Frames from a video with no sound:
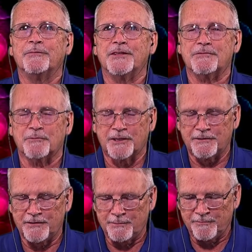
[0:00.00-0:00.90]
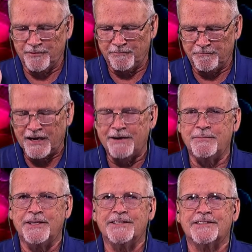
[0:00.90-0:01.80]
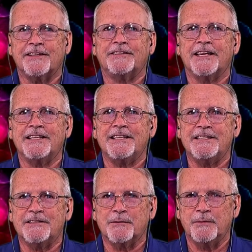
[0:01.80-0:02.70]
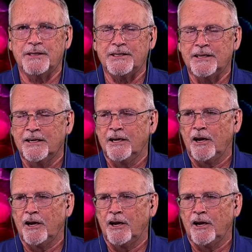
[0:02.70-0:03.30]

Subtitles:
This will give them the 5 minutes that they need to be